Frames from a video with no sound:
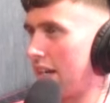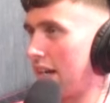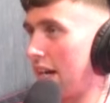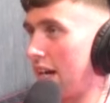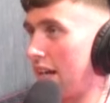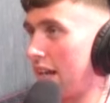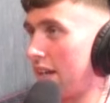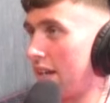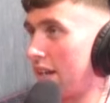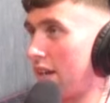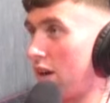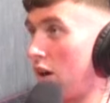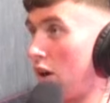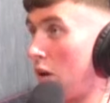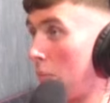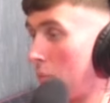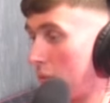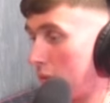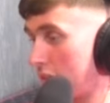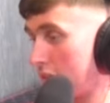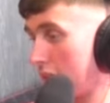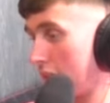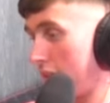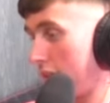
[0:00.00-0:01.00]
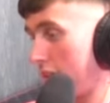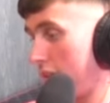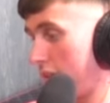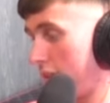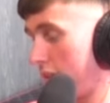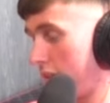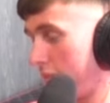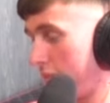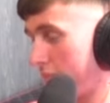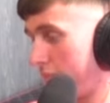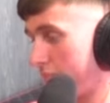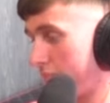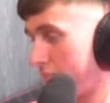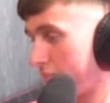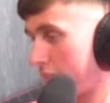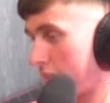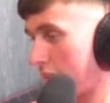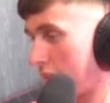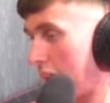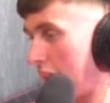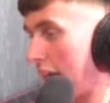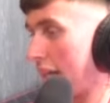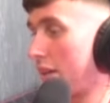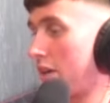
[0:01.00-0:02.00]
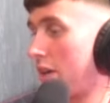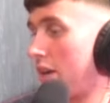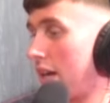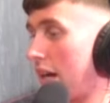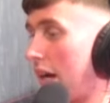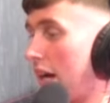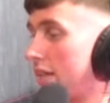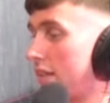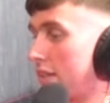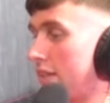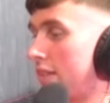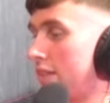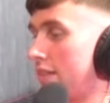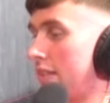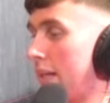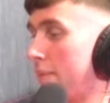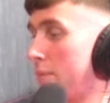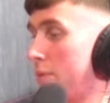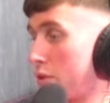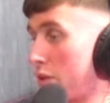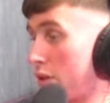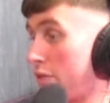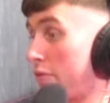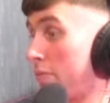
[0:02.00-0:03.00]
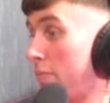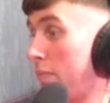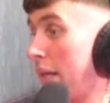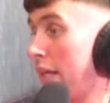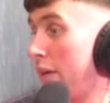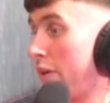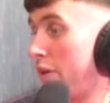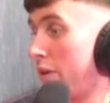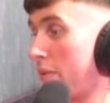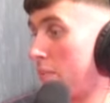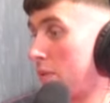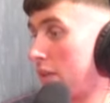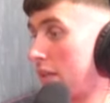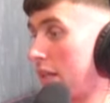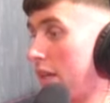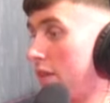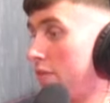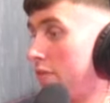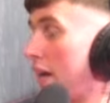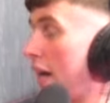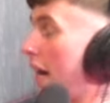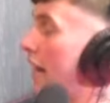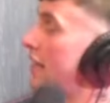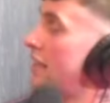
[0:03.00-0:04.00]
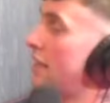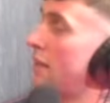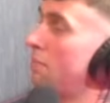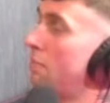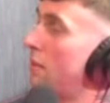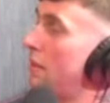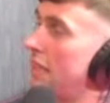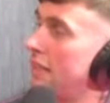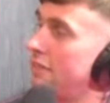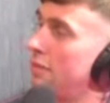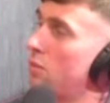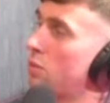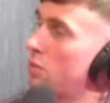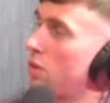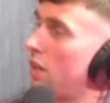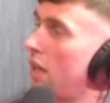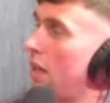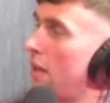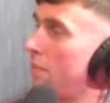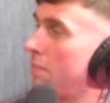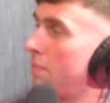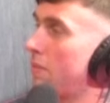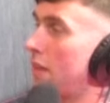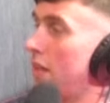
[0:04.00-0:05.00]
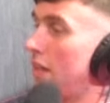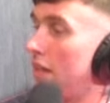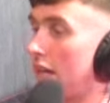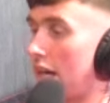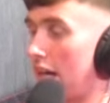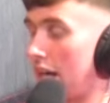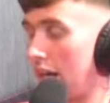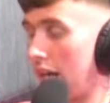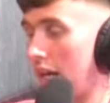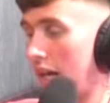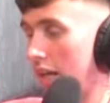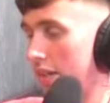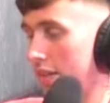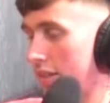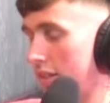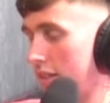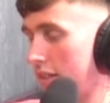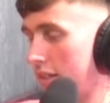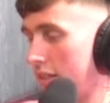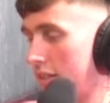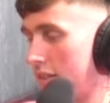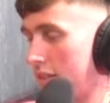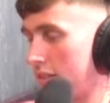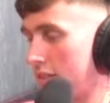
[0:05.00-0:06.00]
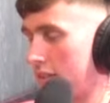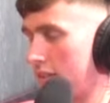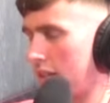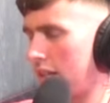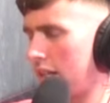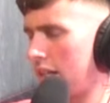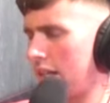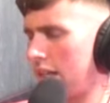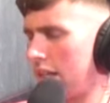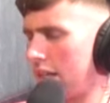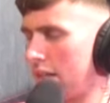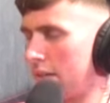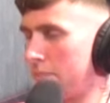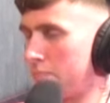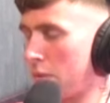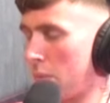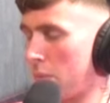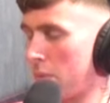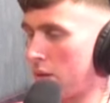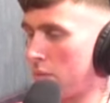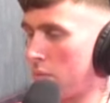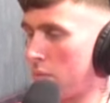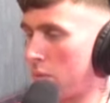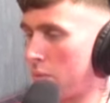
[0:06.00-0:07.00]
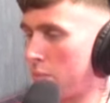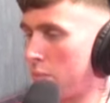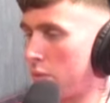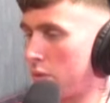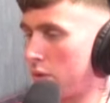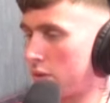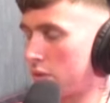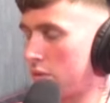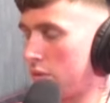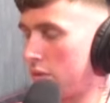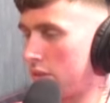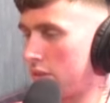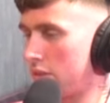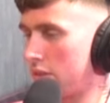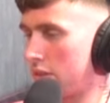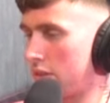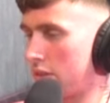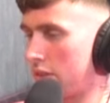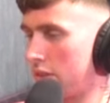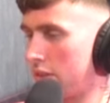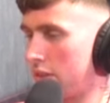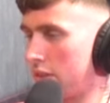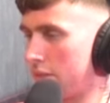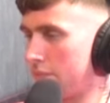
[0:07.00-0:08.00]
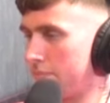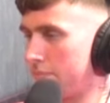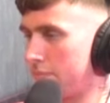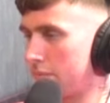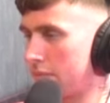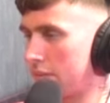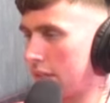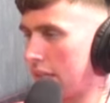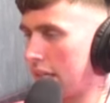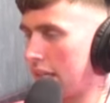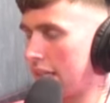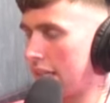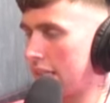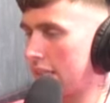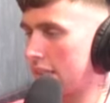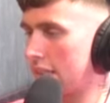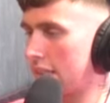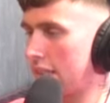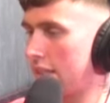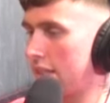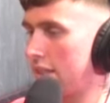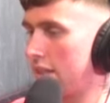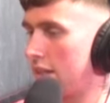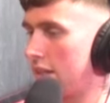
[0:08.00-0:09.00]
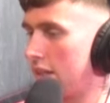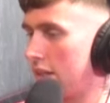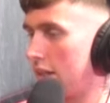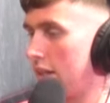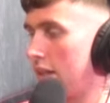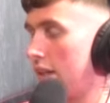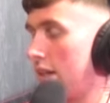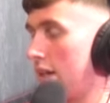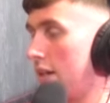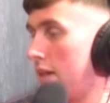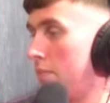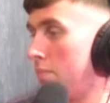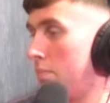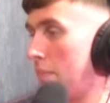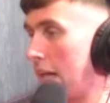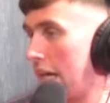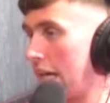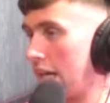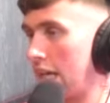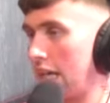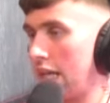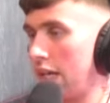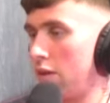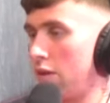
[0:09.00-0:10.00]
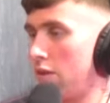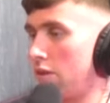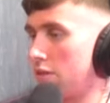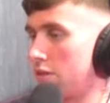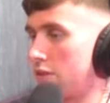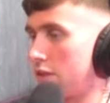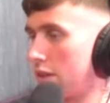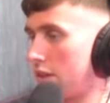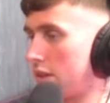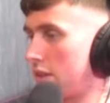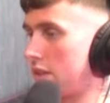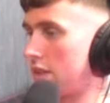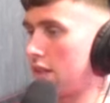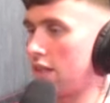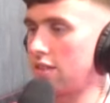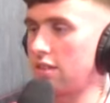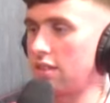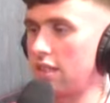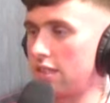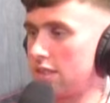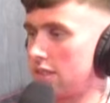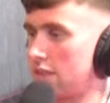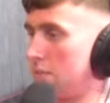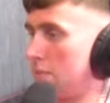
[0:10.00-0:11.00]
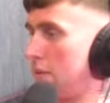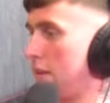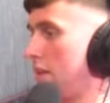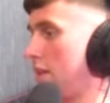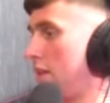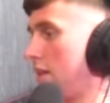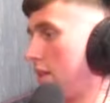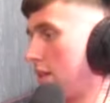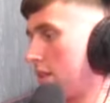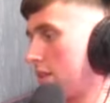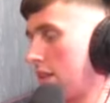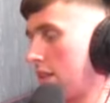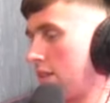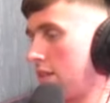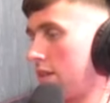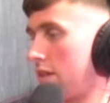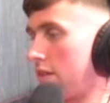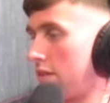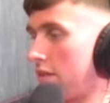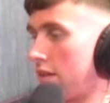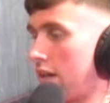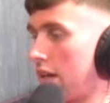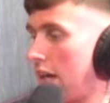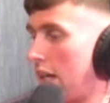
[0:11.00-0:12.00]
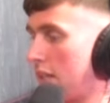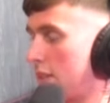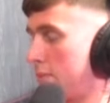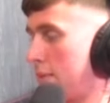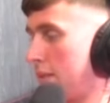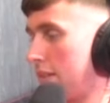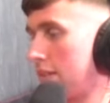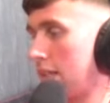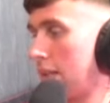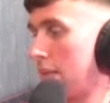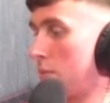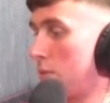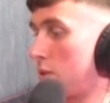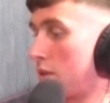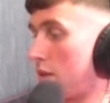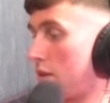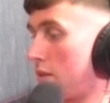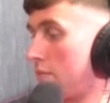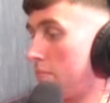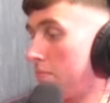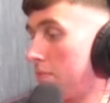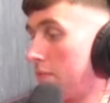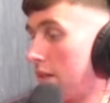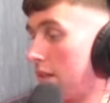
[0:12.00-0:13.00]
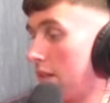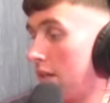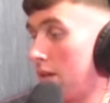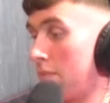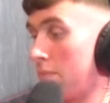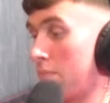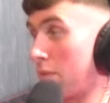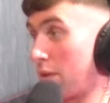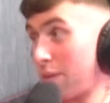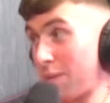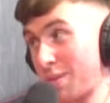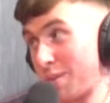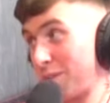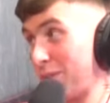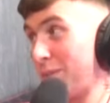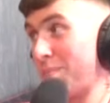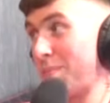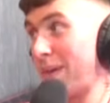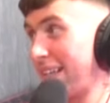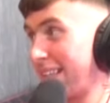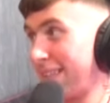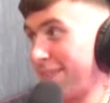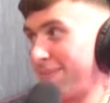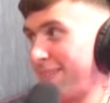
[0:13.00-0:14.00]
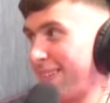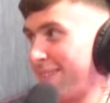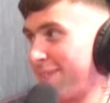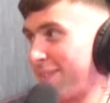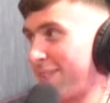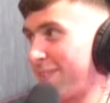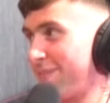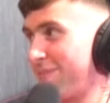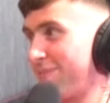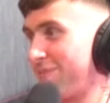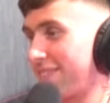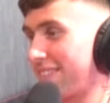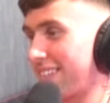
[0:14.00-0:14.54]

And up until I got handed the team shirt from Leon himself. I didn't believe it was all him. Yeah. I landed in uh, Birmingham Airport, going to the NEC, met Leon, shook his hand, nice to meet you, this, that, and the other, hands me a team shirt, but there was no pen to paper.